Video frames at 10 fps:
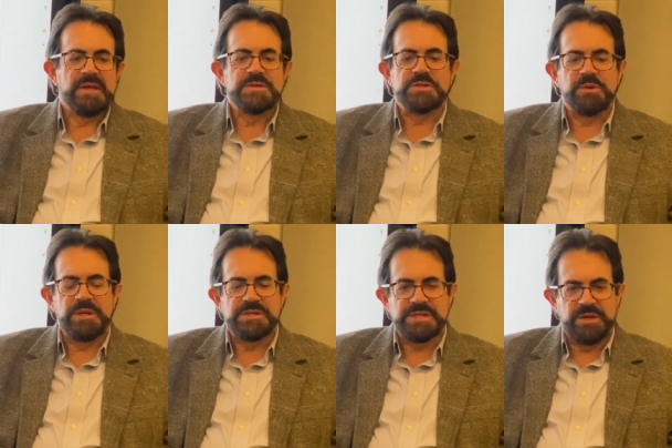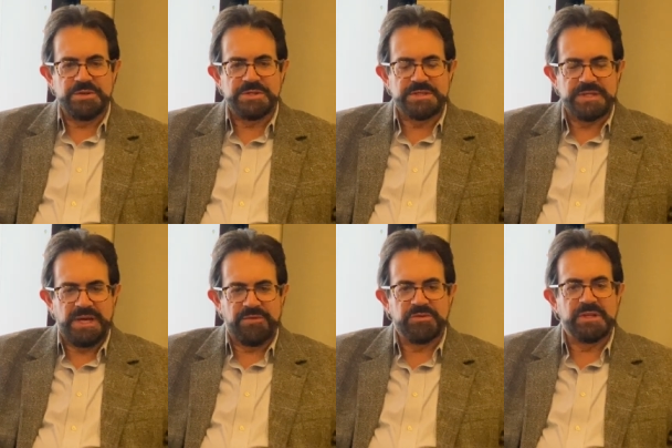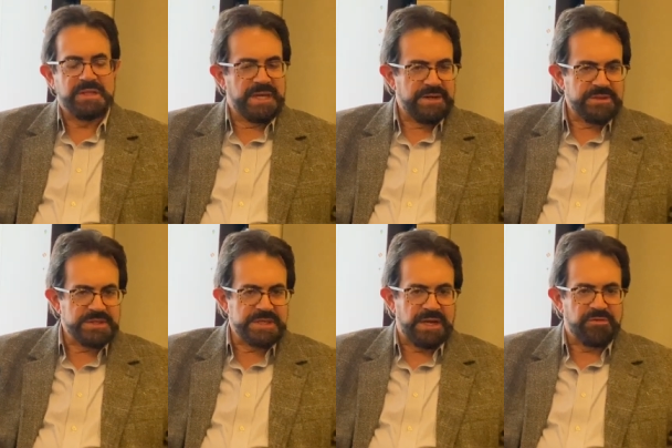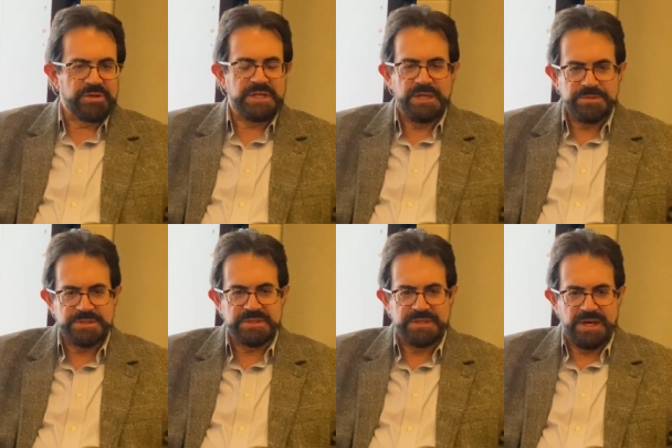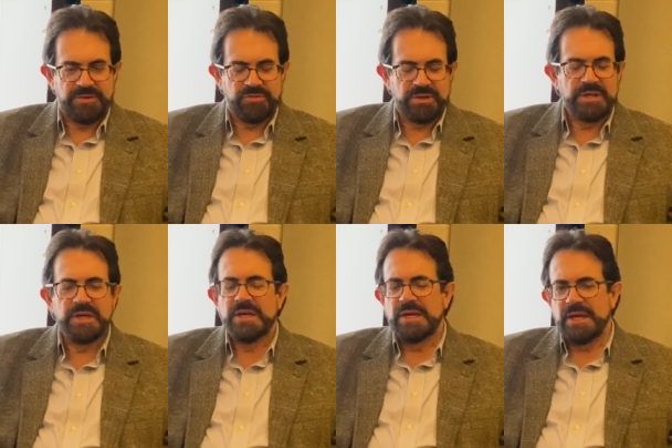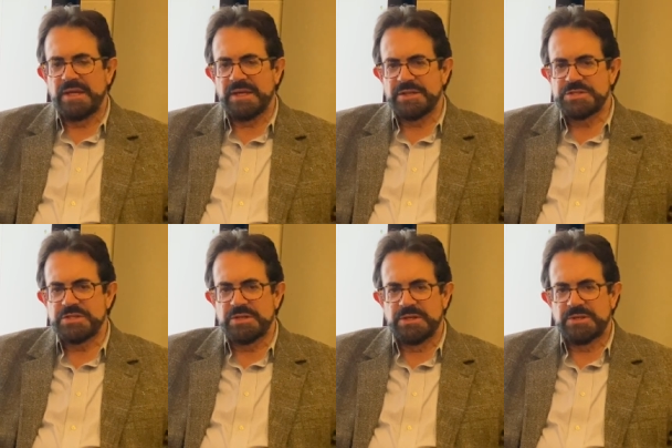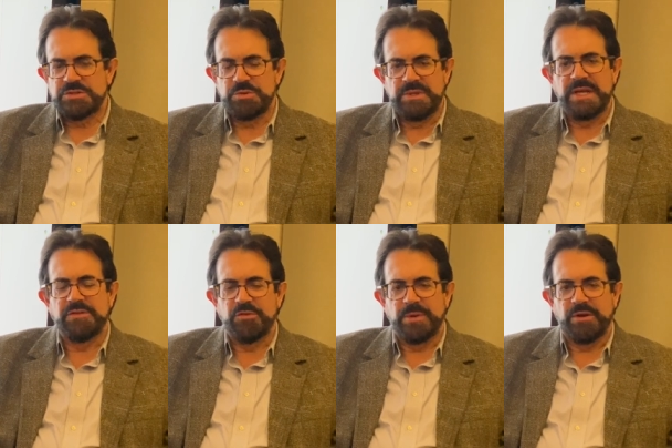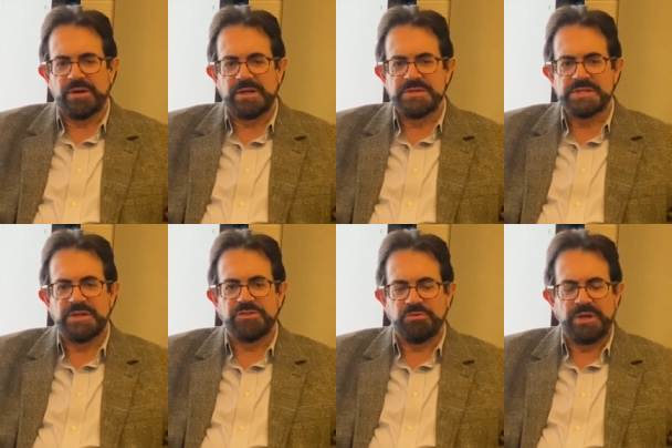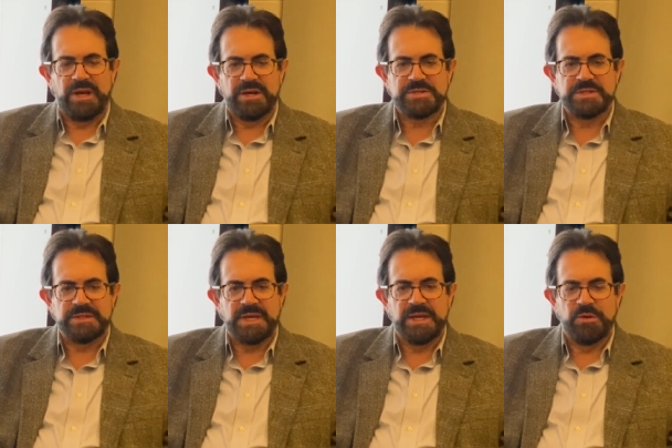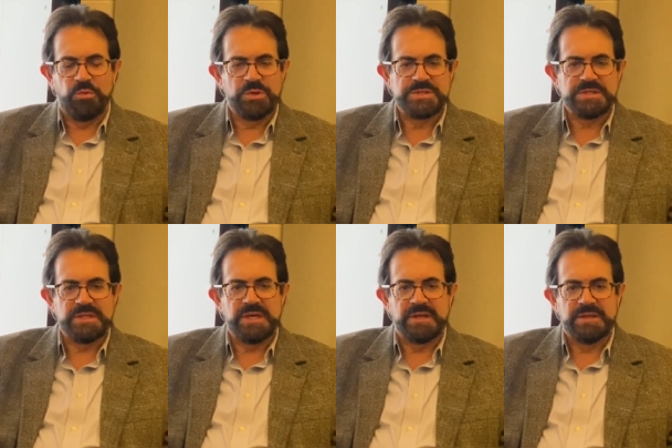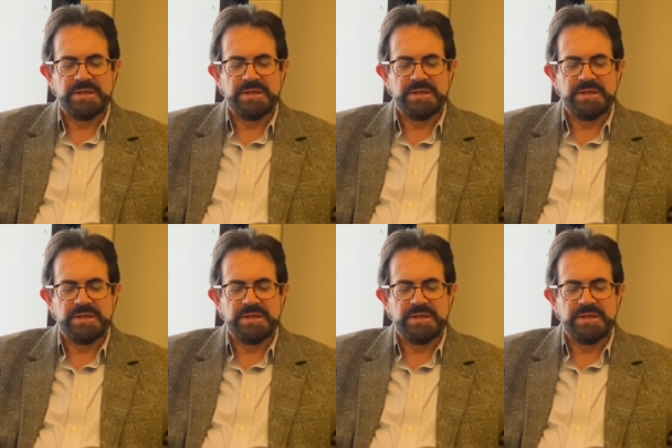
So he sells the tavern, the land of the tavern, keeps the tavern, and he gets two Native Americans and three oxen and a wood sled.